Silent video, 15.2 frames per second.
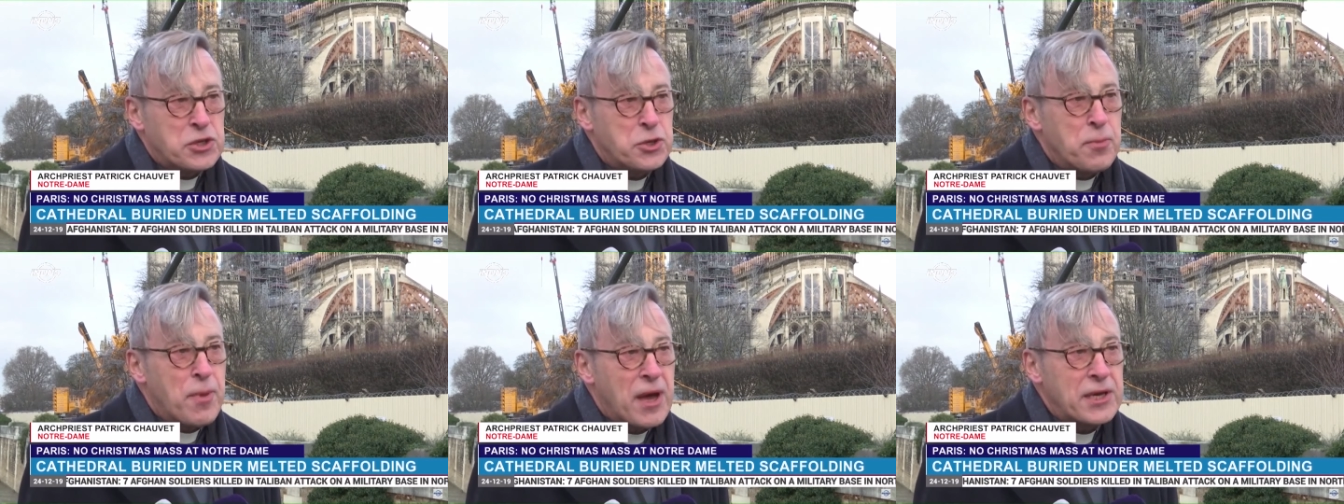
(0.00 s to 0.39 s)

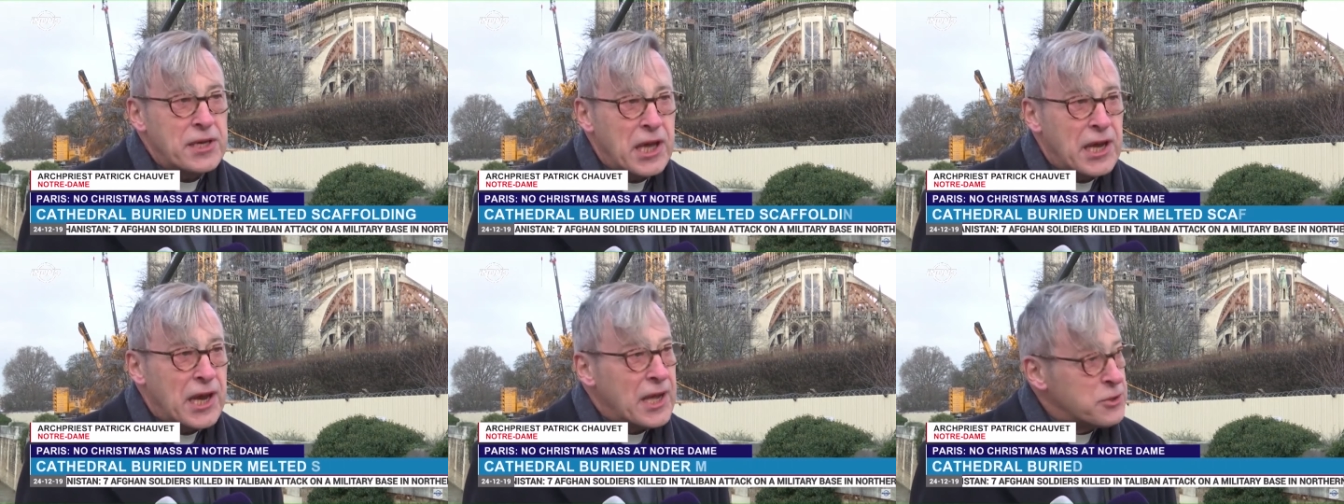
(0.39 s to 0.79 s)
the
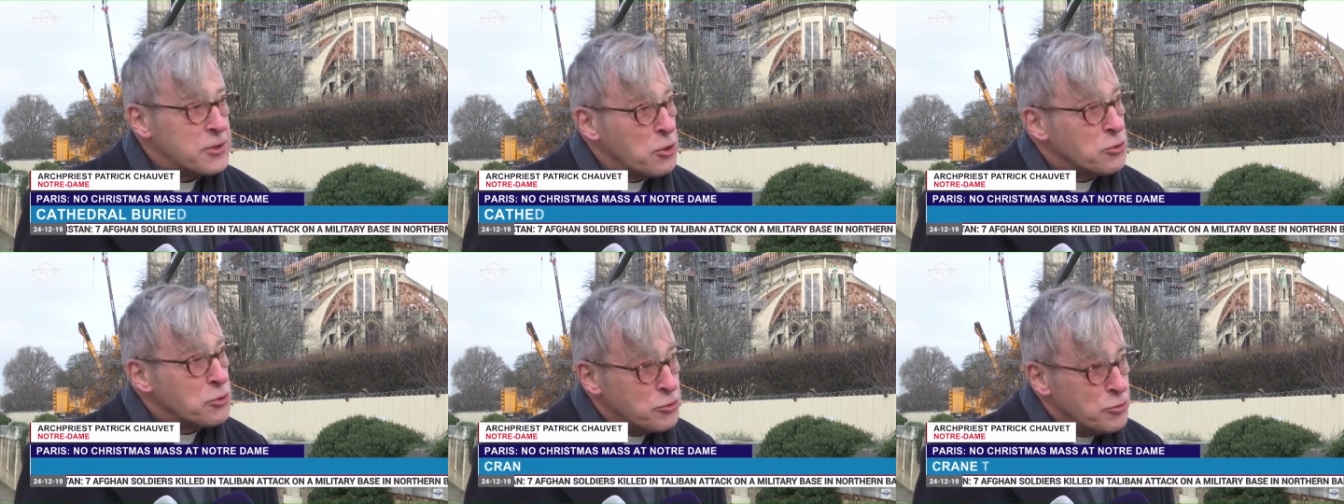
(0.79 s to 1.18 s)
Virgin
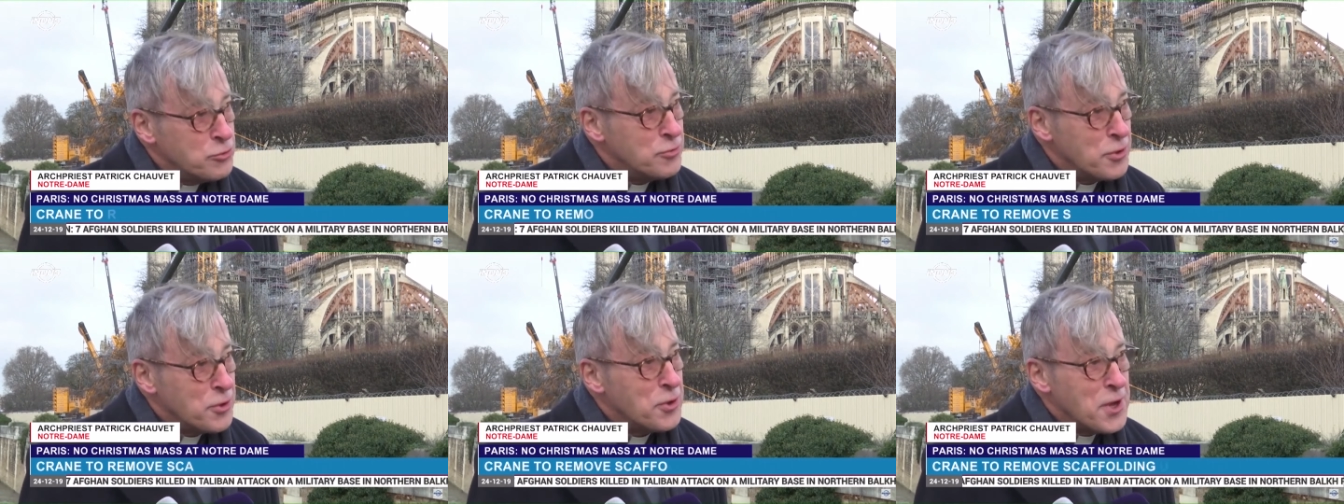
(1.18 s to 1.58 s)
Mary
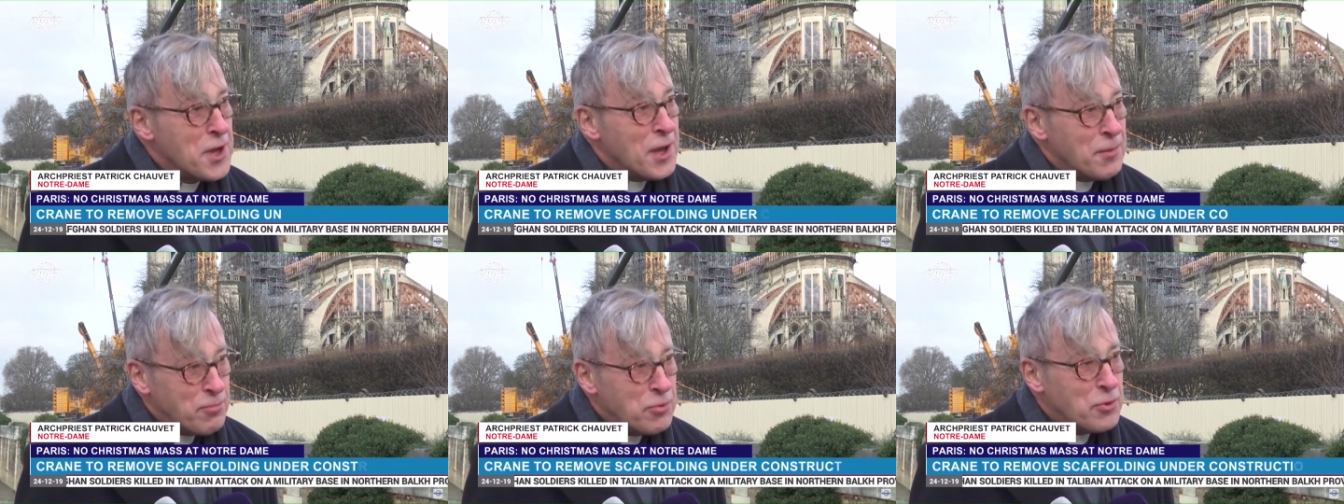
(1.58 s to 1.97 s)
waited for
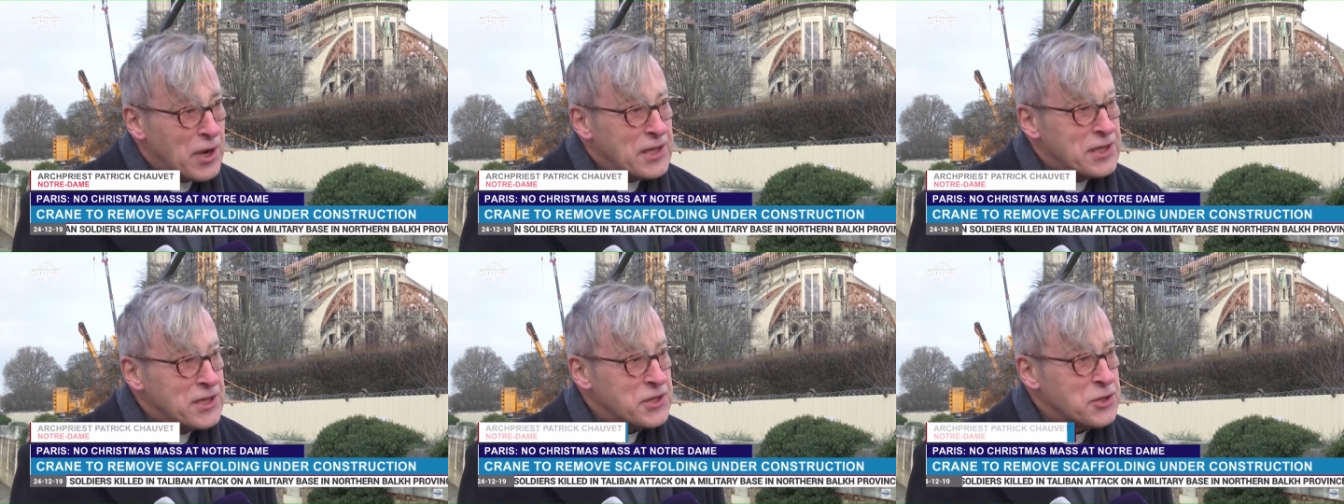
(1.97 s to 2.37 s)
the birth
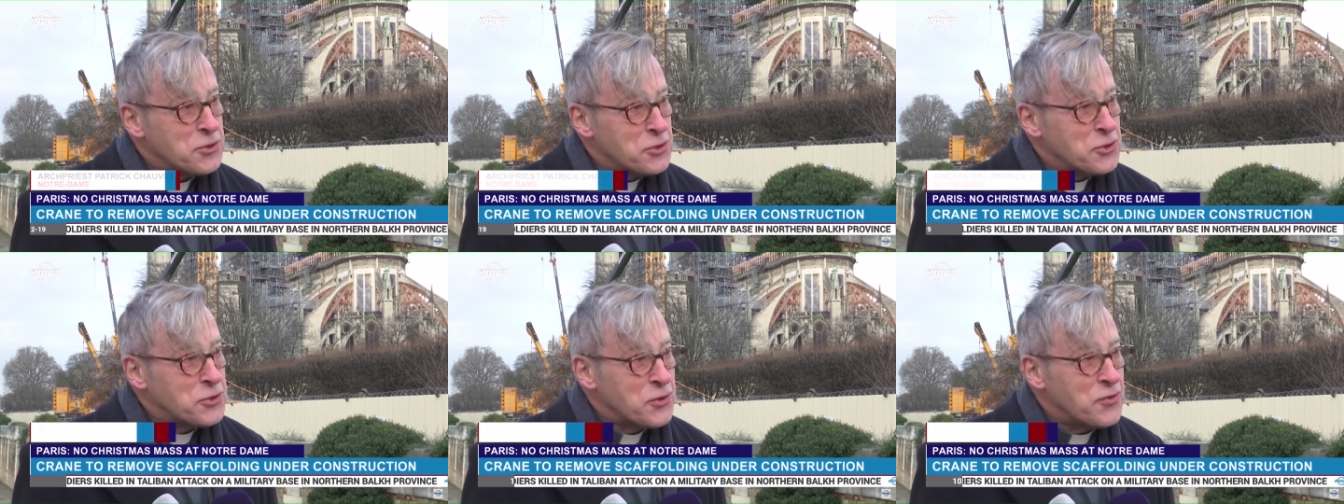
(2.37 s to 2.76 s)
of her
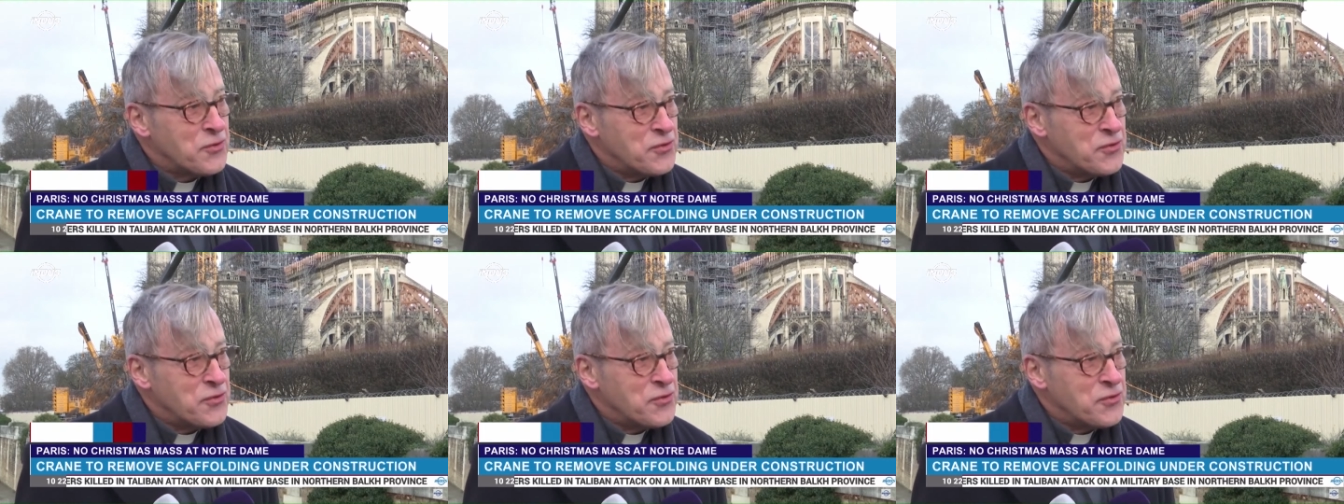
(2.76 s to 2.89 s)
son.